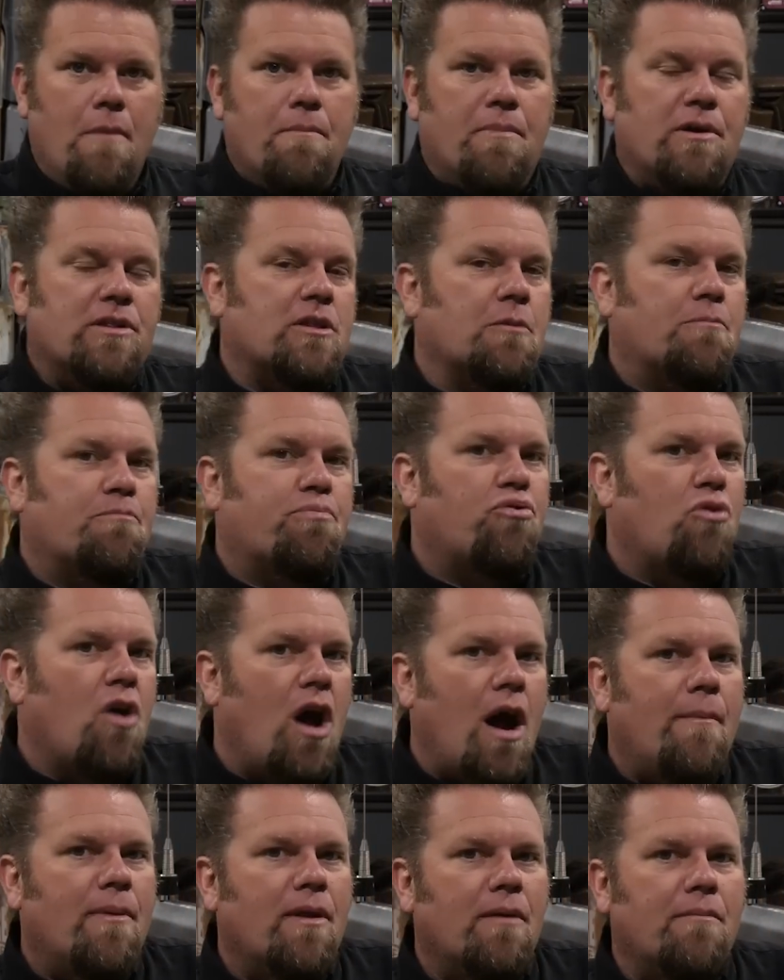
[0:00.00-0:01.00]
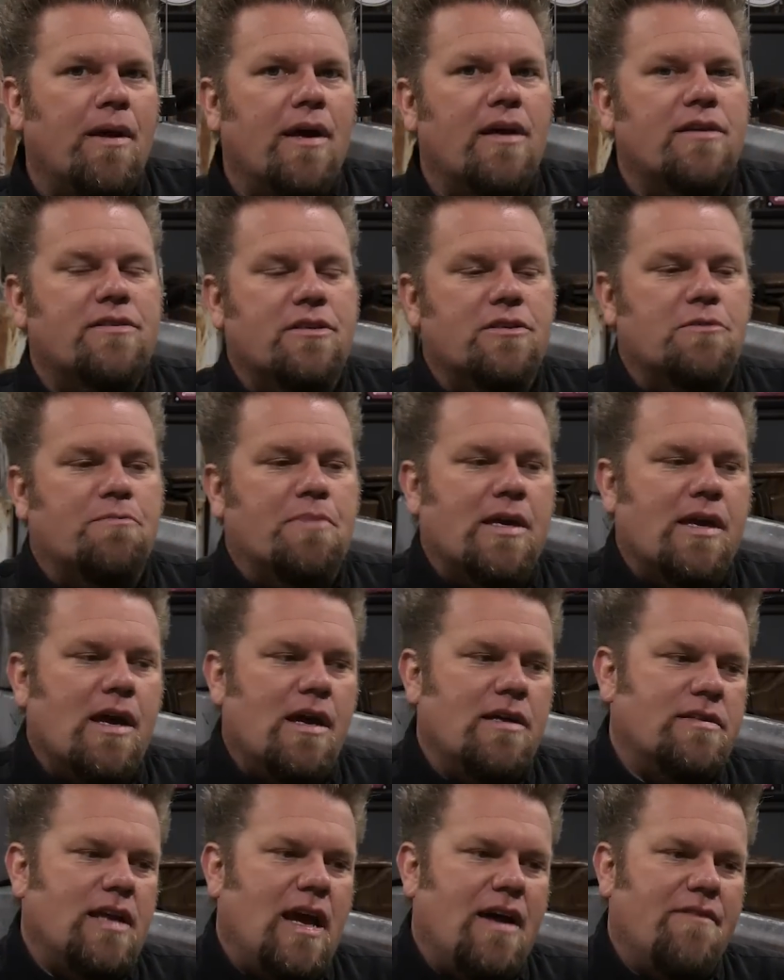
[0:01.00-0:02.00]
But the problem is
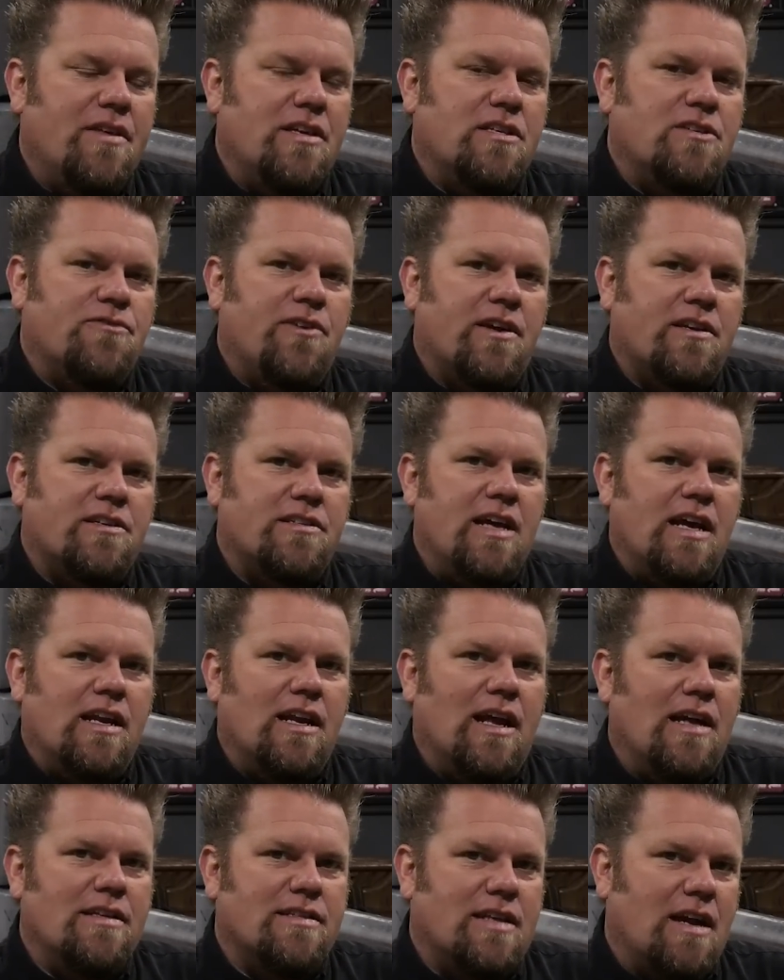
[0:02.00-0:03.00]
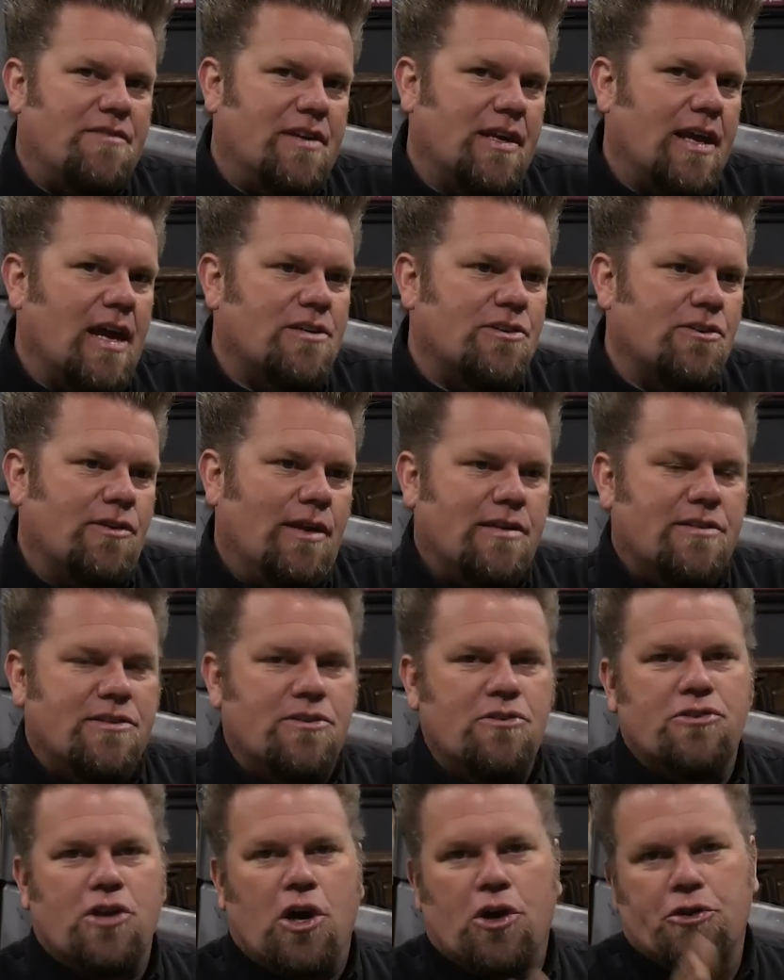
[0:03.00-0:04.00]
because I have these fixed deadlines that I have to get to, let's
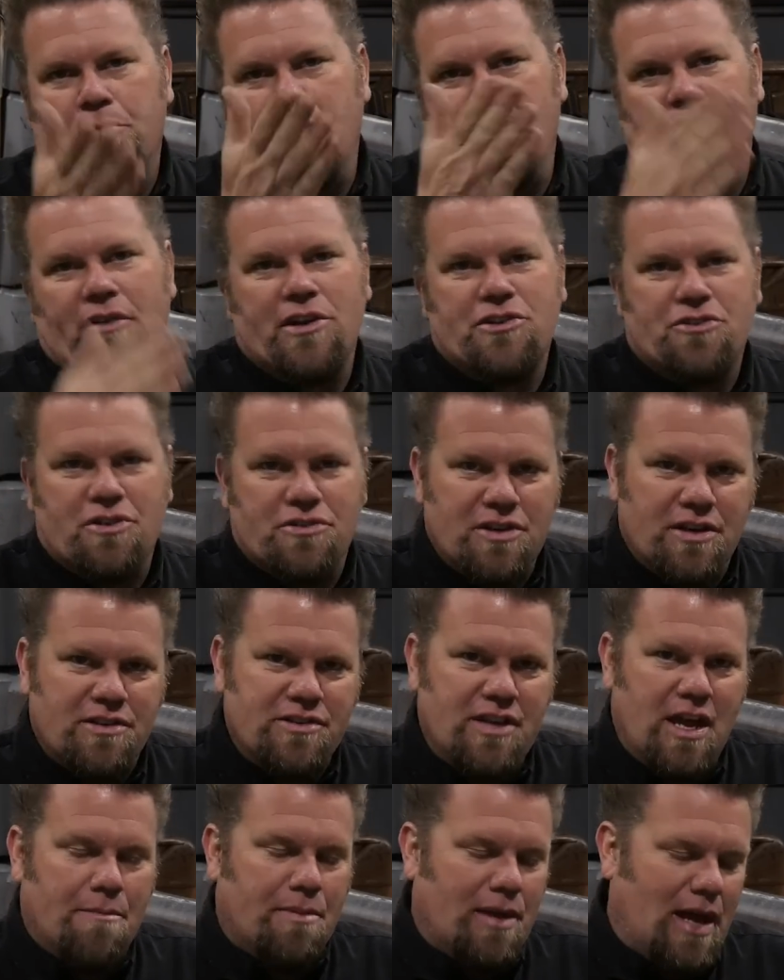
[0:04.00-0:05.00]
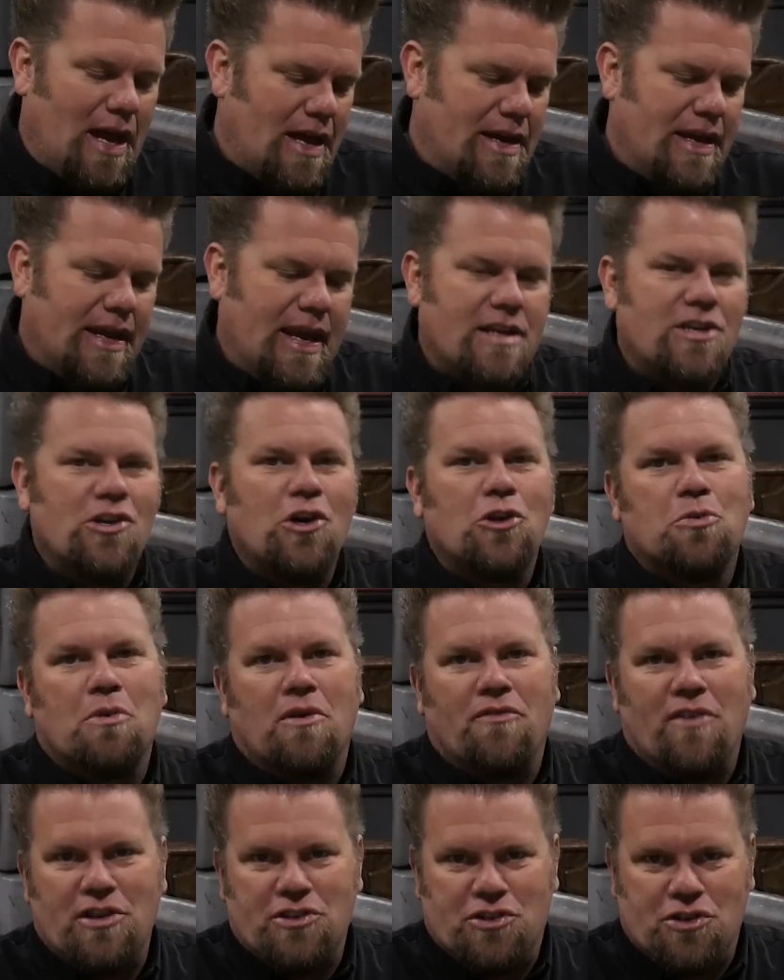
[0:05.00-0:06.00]
use Ultimate Adventure as an example. I had to get to Ultimate
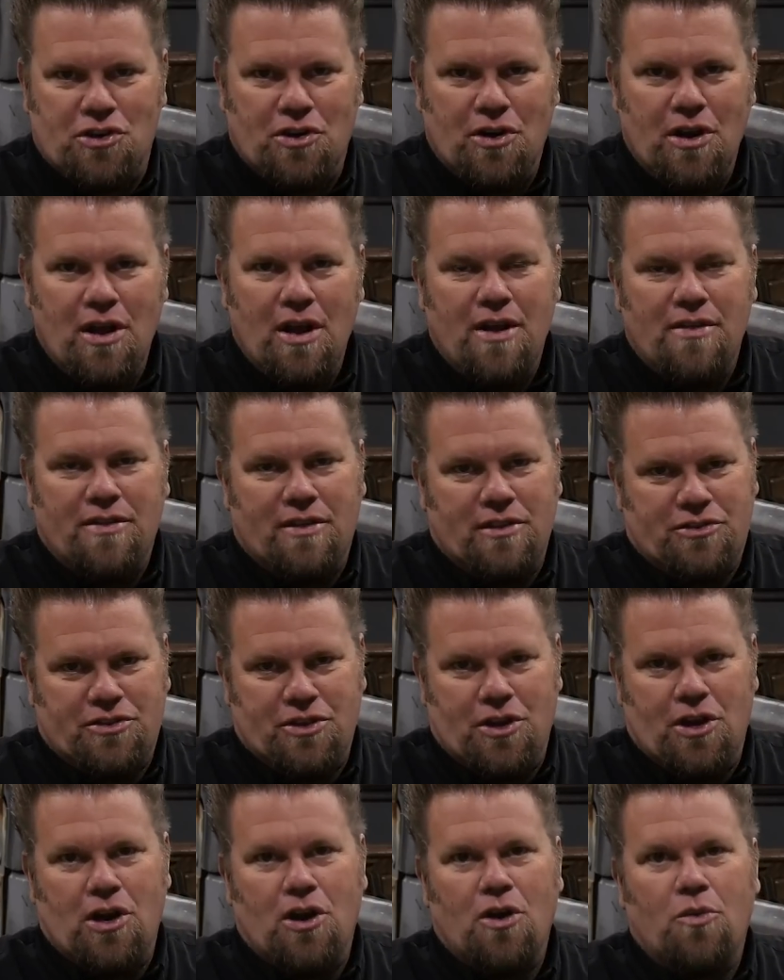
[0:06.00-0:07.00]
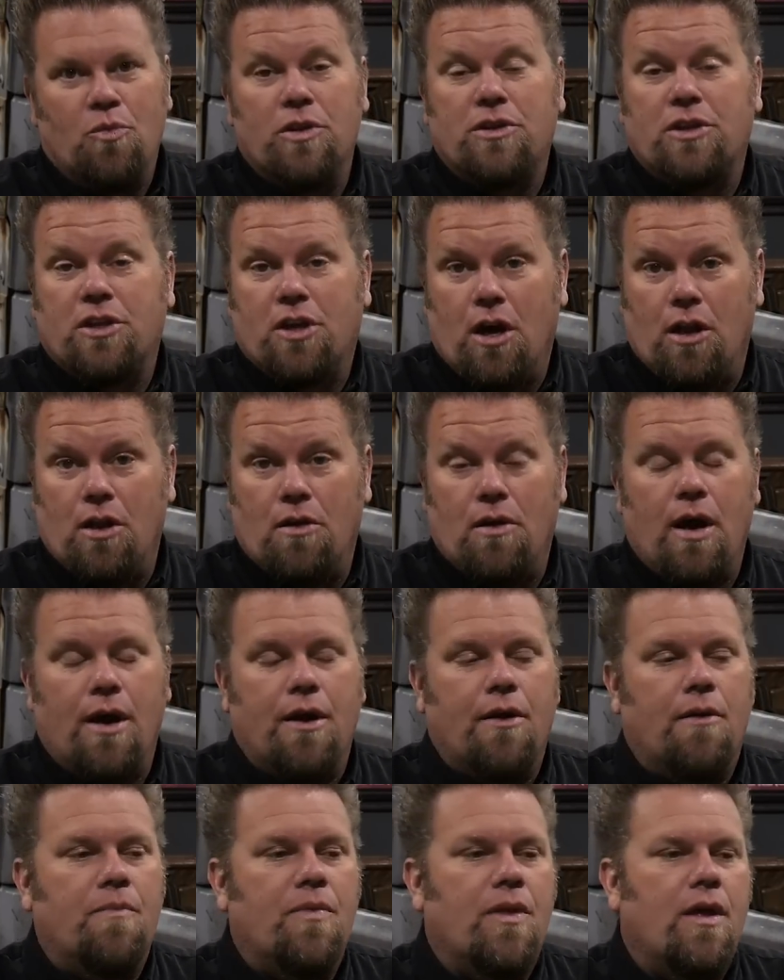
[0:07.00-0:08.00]
Adventure this year with the
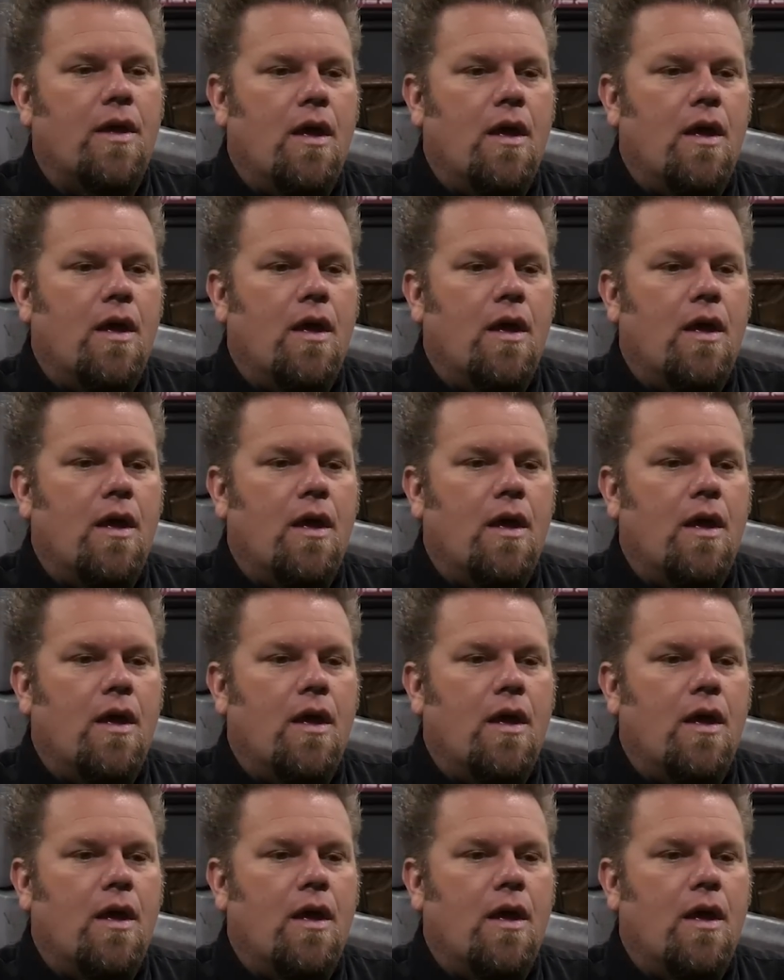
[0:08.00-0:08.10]
Colorado.